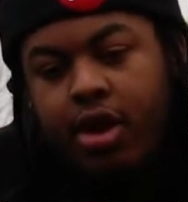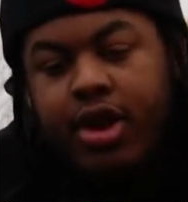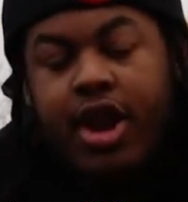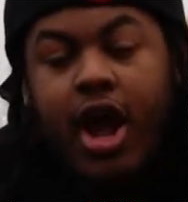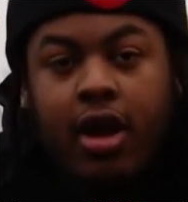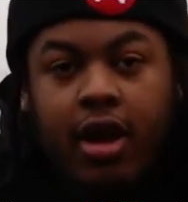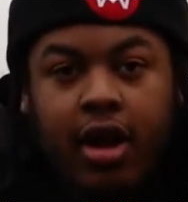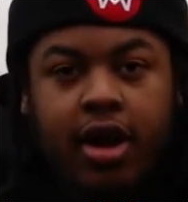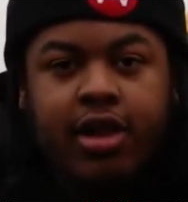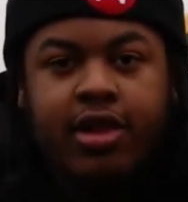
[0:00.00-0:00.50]

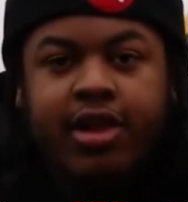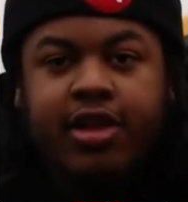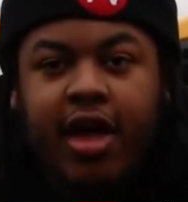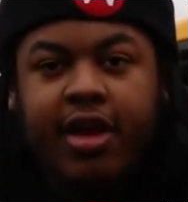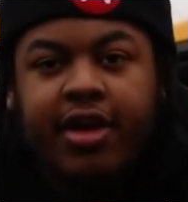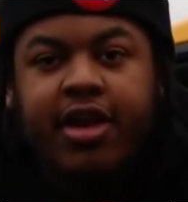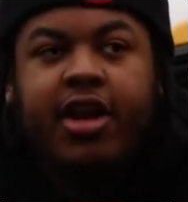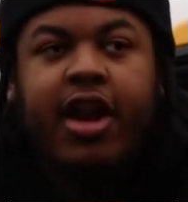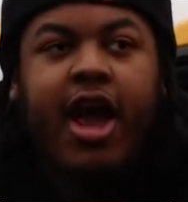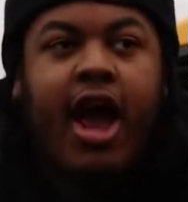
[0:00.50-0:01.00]
Now luckily
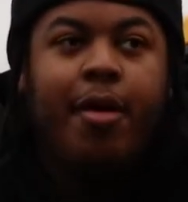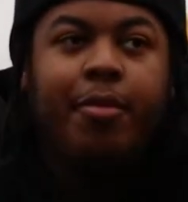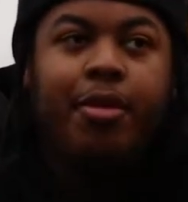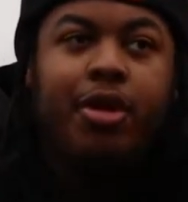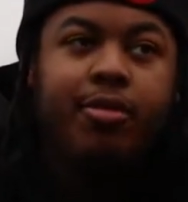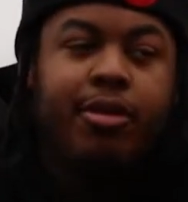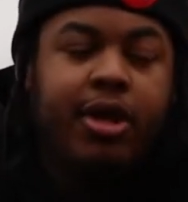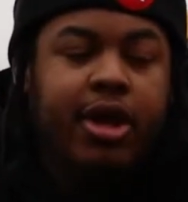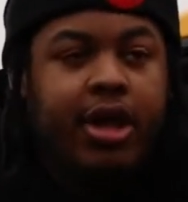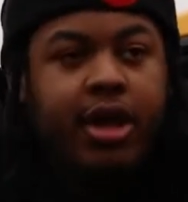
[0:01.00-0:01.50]
that didn't happen
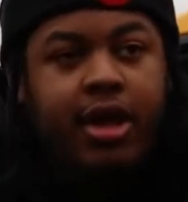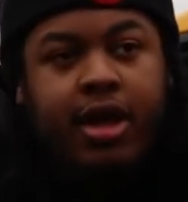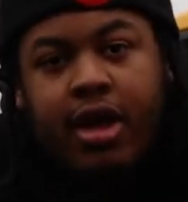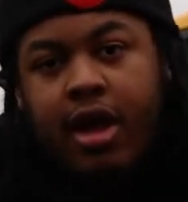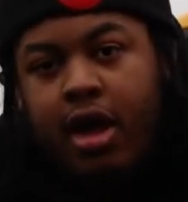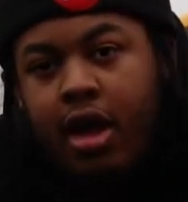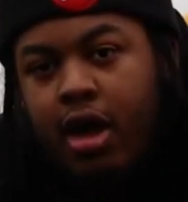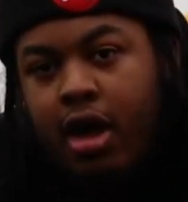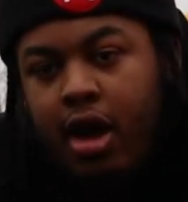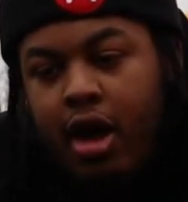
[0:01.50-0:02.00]
to me.
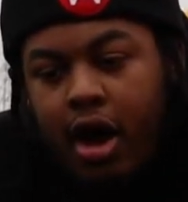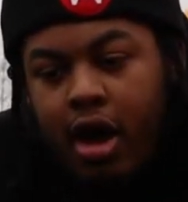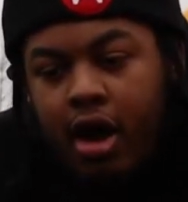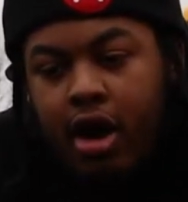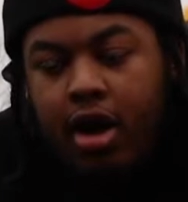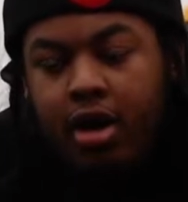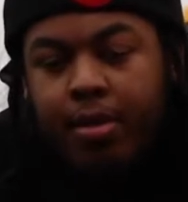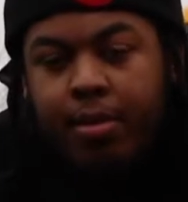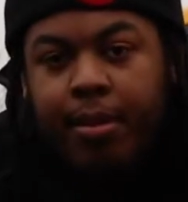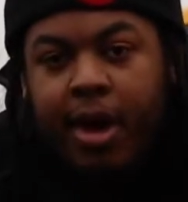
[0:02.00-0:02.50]

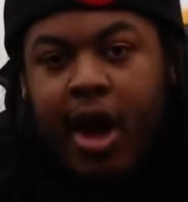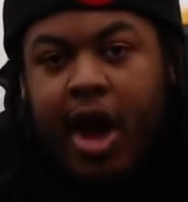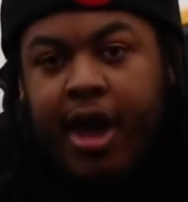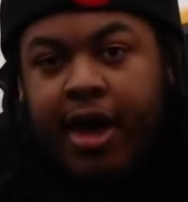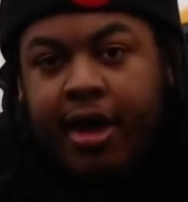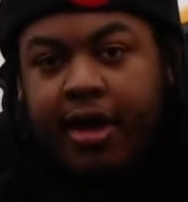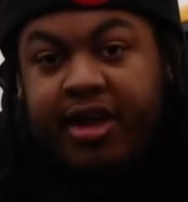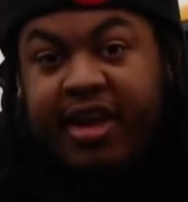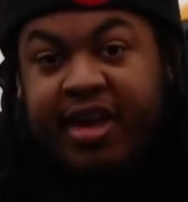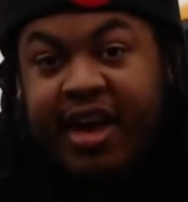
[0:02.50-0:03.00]

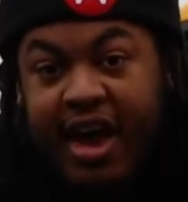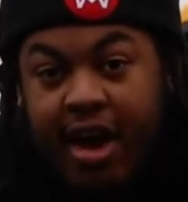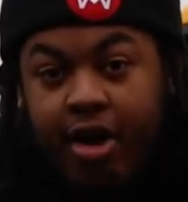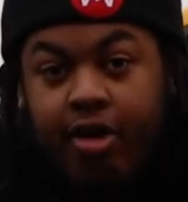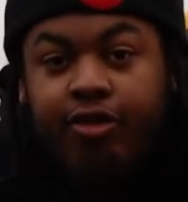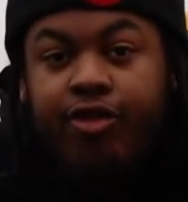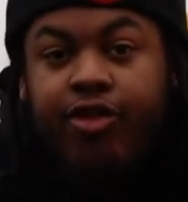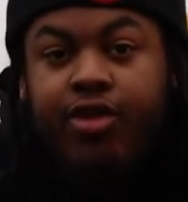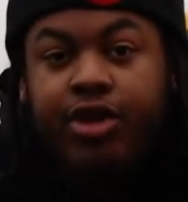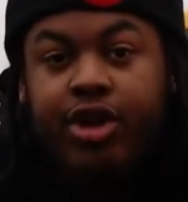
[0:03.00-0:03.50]
I
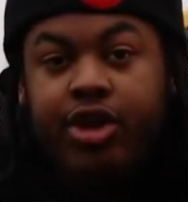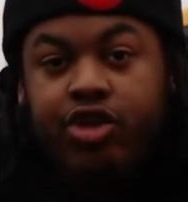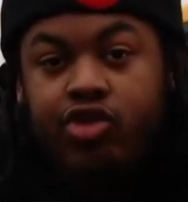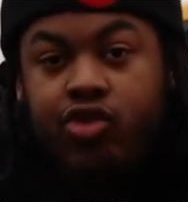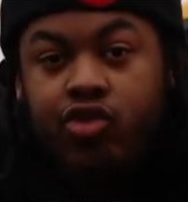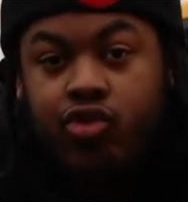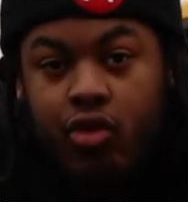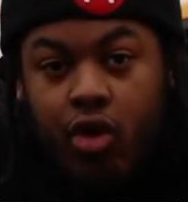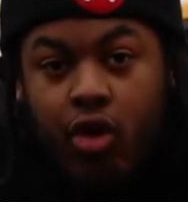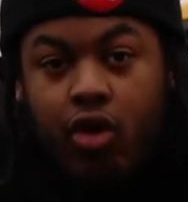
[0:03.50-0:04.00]
carefully
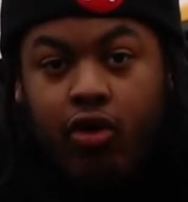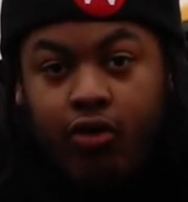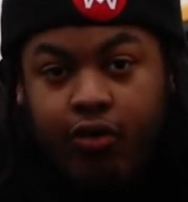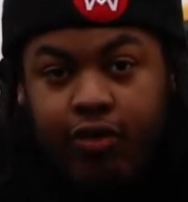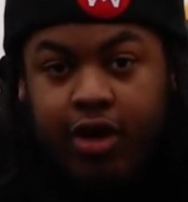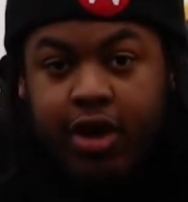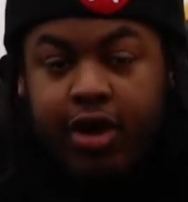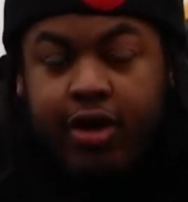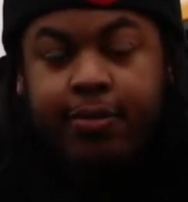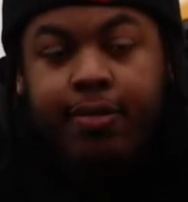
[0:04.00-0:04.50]

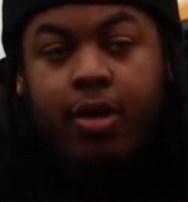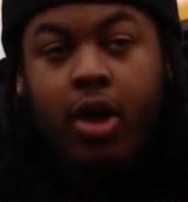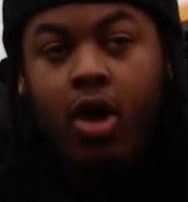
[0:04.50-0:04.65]
drove it